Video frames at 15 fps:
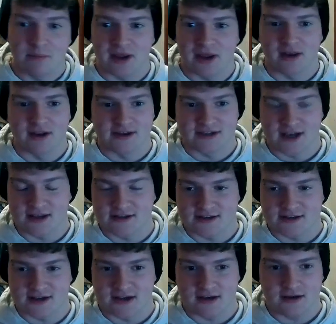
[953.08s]
picking
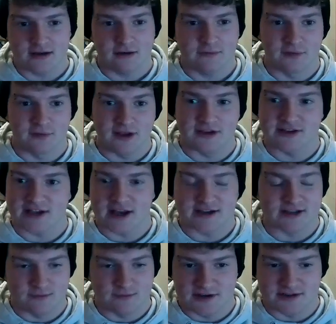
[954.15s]
intensity for the exact
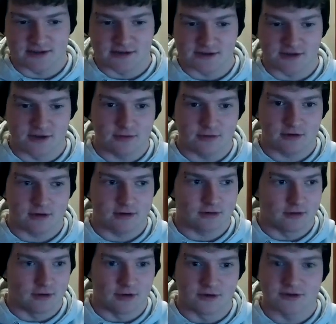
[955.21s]
same reason as Luke.
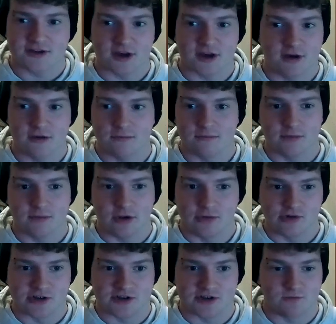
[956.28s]
Long term, you
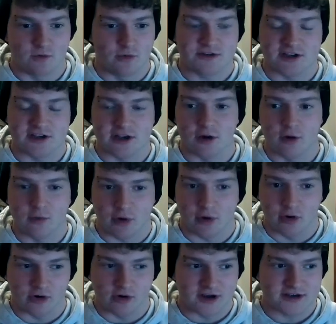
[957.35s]
just will see no
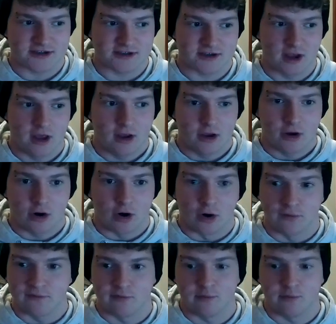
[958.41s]
progress
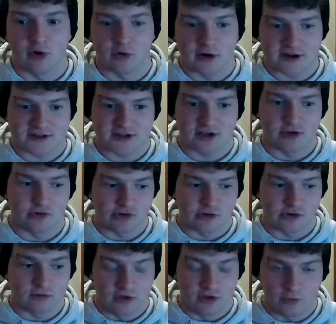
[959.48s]
off of pure
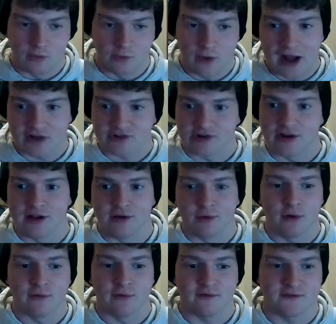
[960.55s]
execution. You will actually
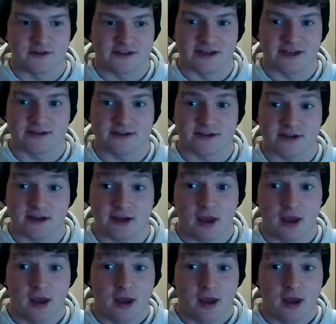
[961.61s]
grow off of intensity.